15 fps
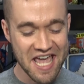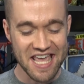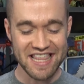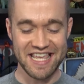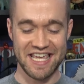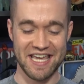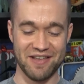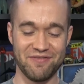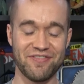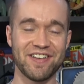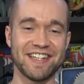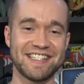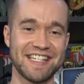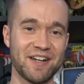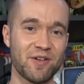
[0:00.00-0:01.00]
The
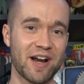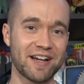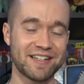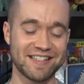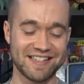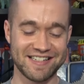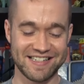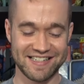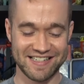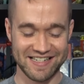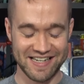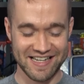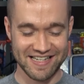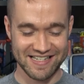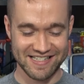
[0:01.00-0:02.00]
infant T-Rex
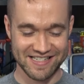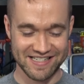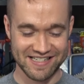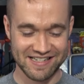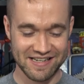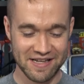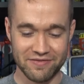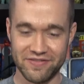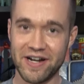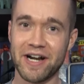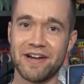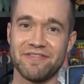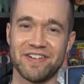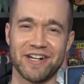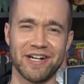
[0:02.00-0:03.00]
is
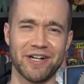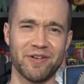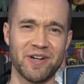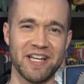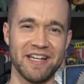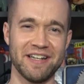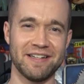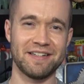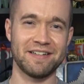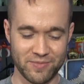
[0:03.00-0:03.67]
very green.